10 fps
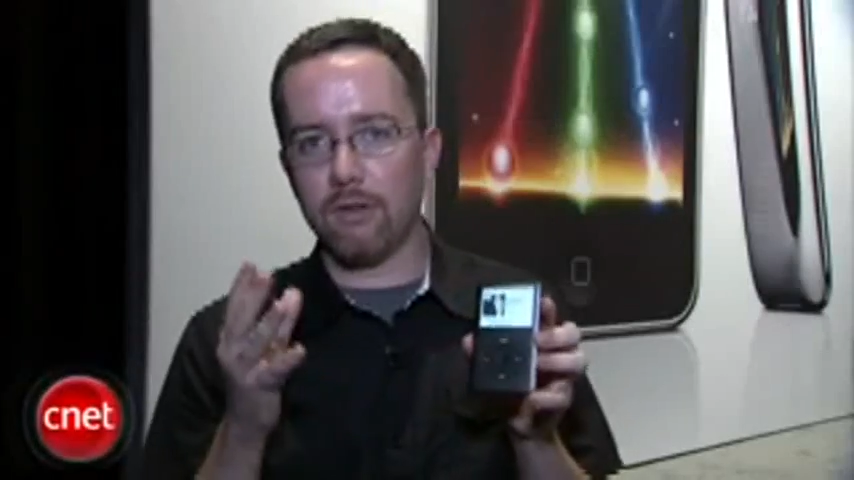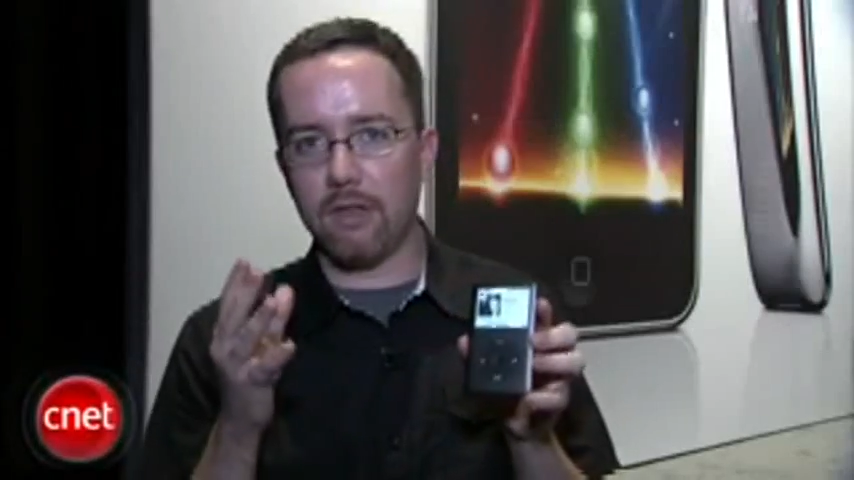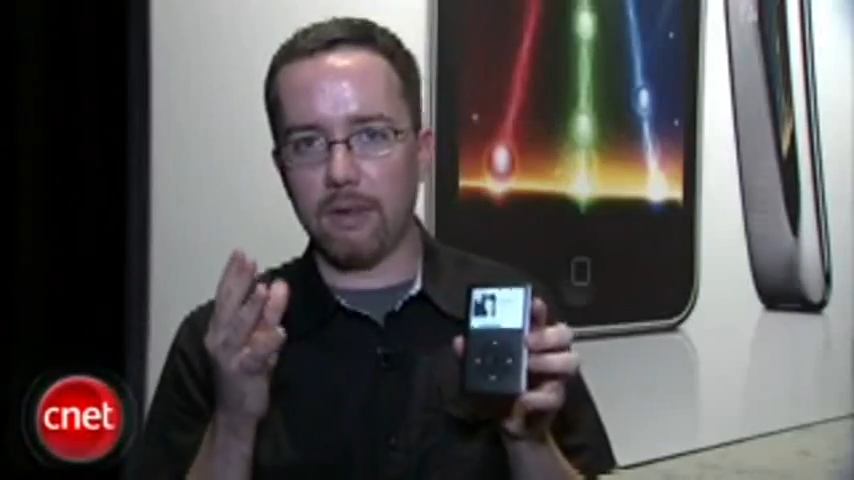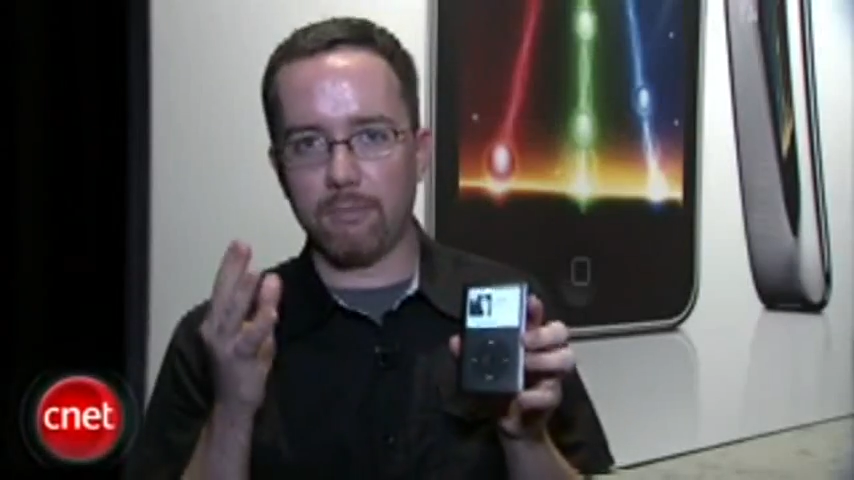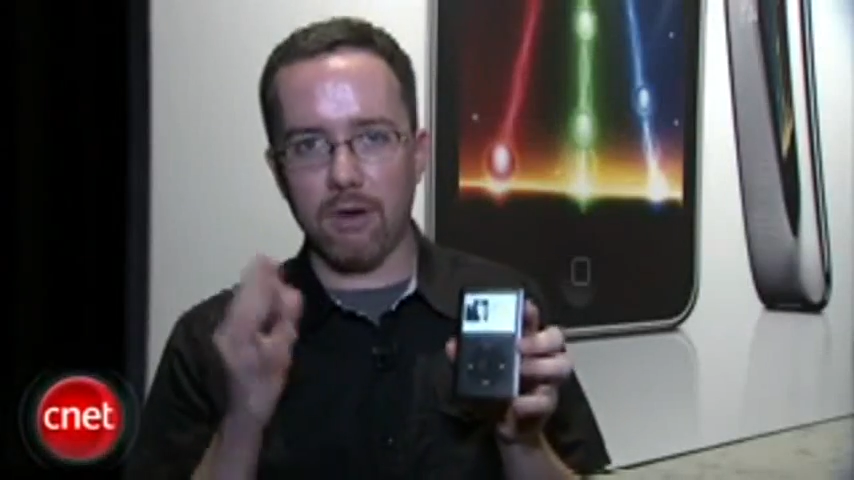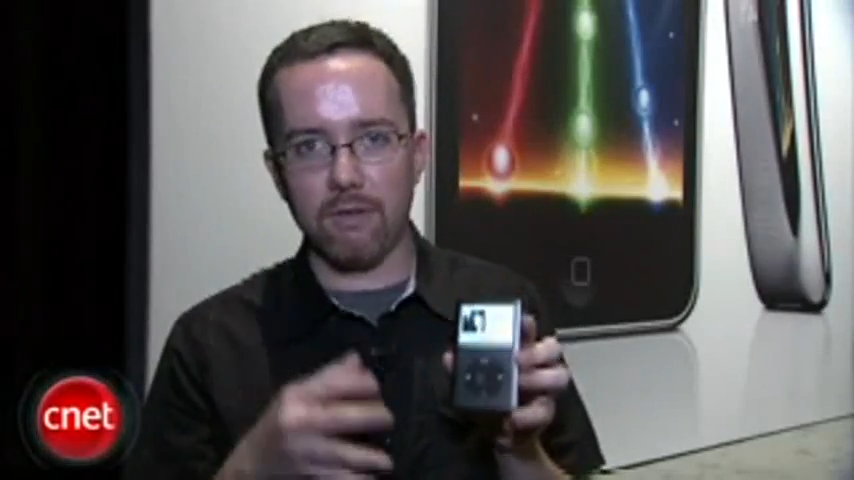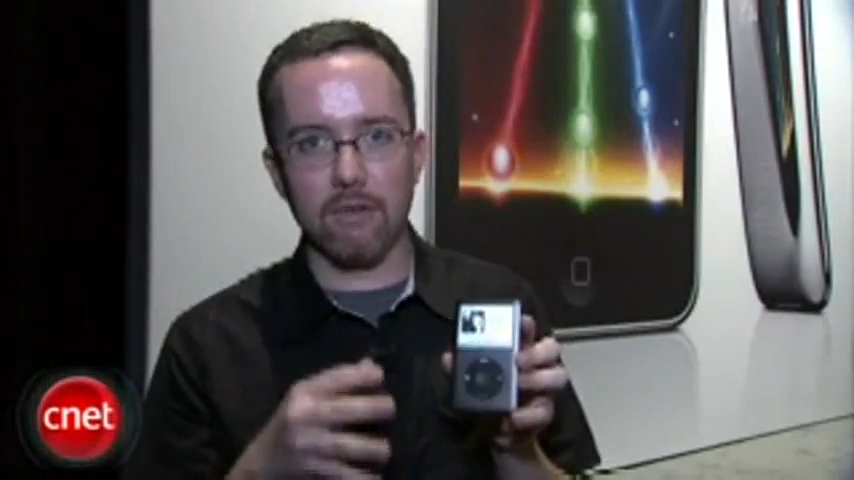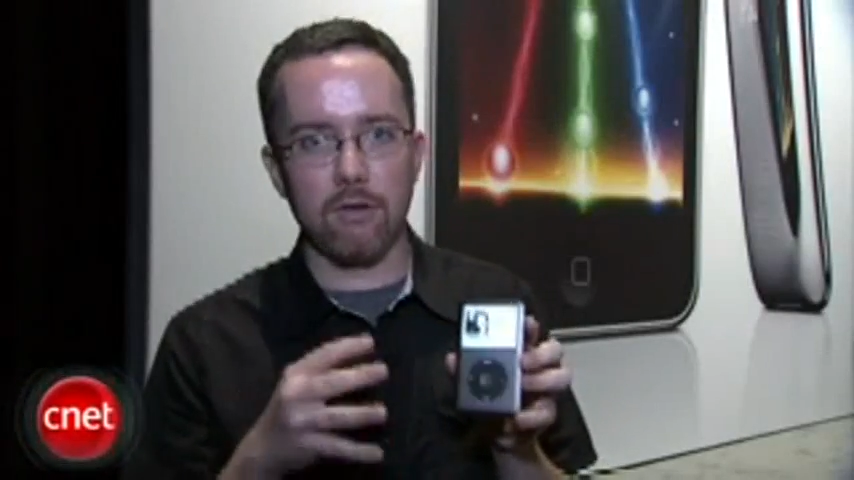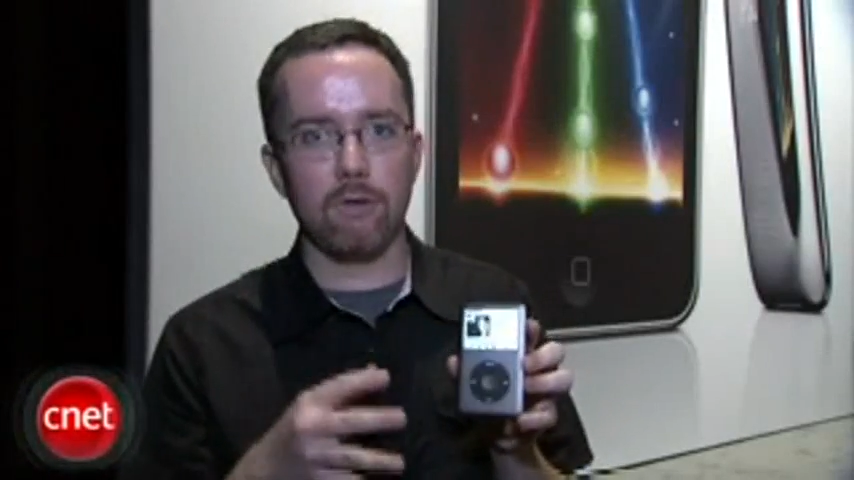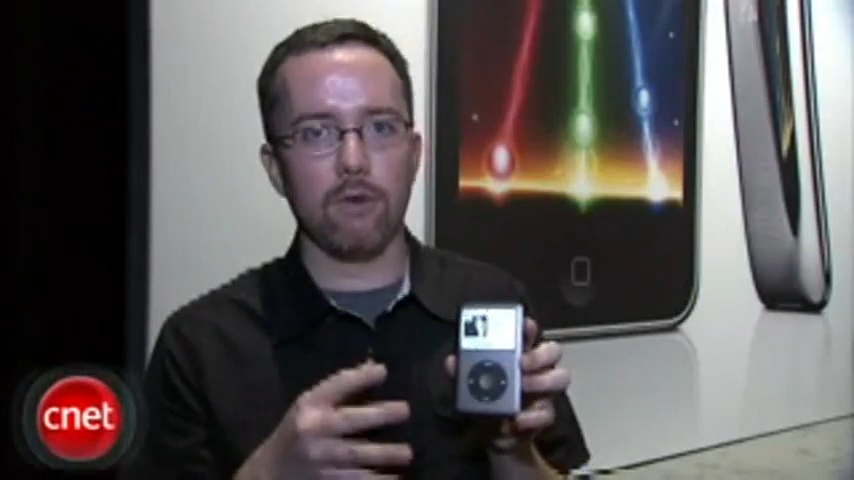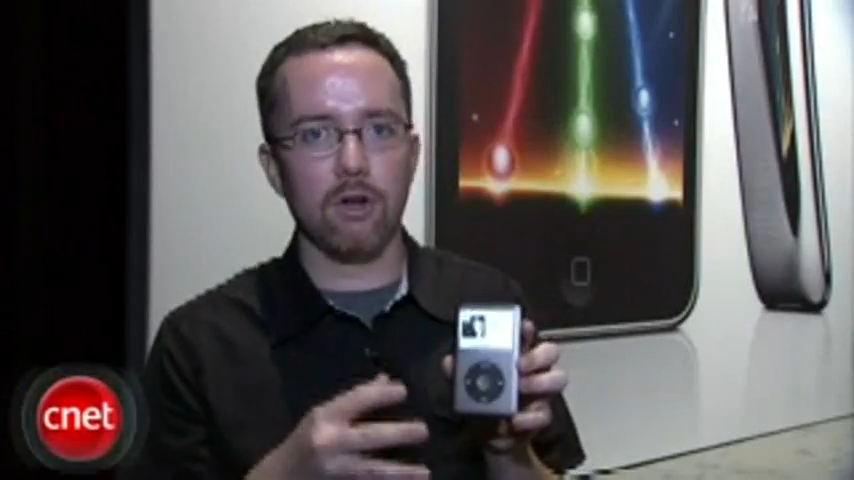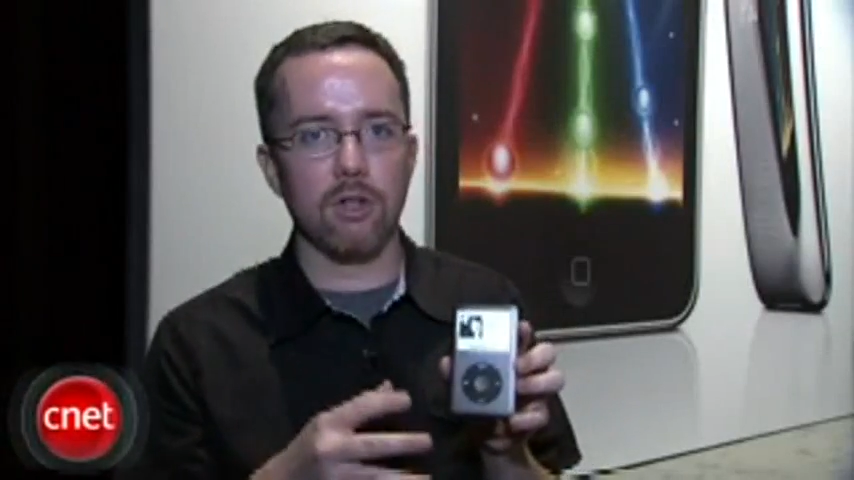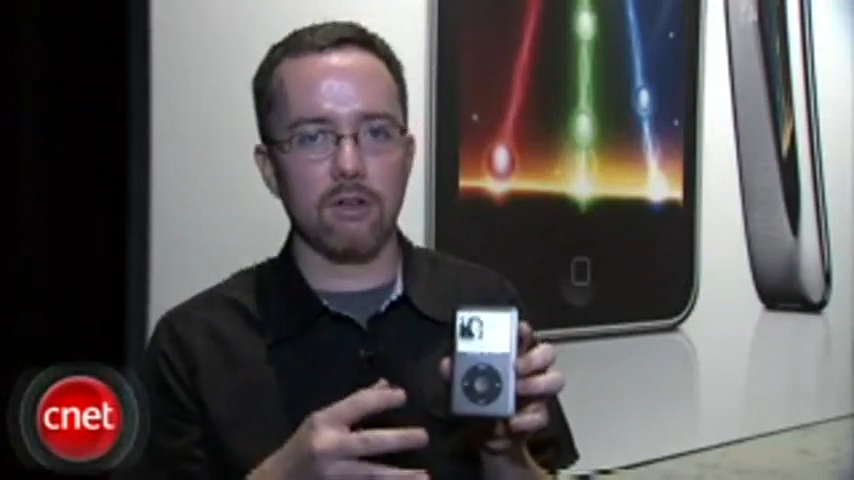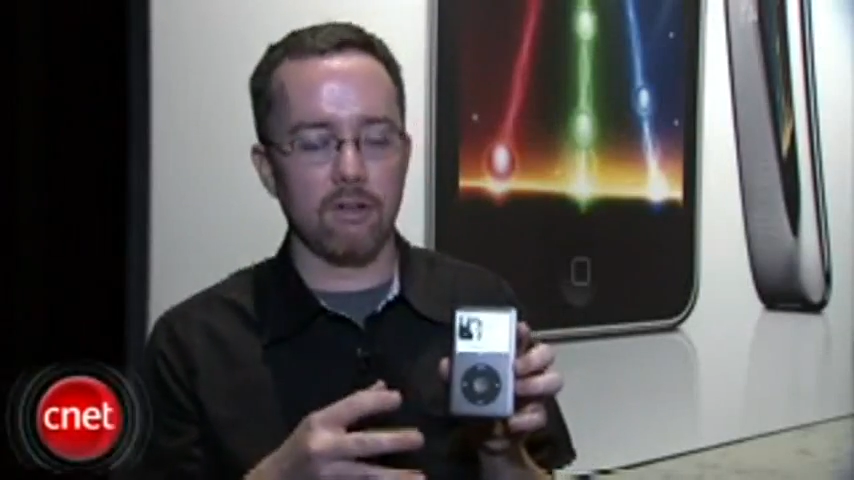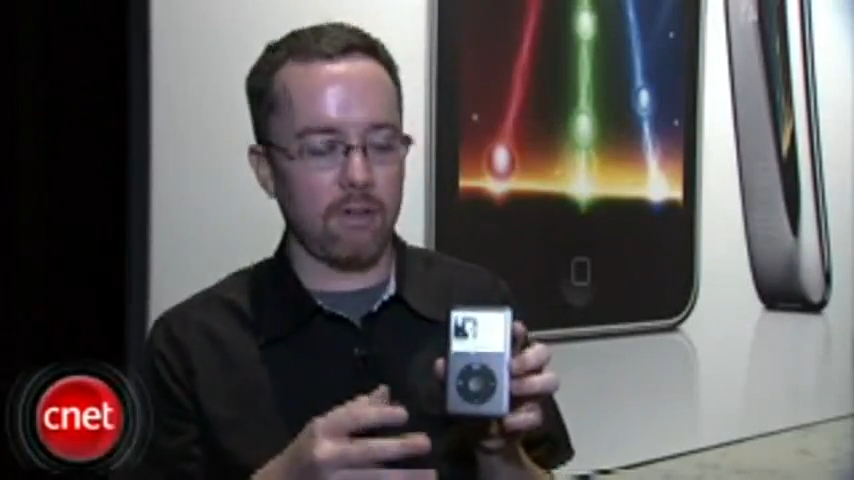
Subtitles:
to the previous two versions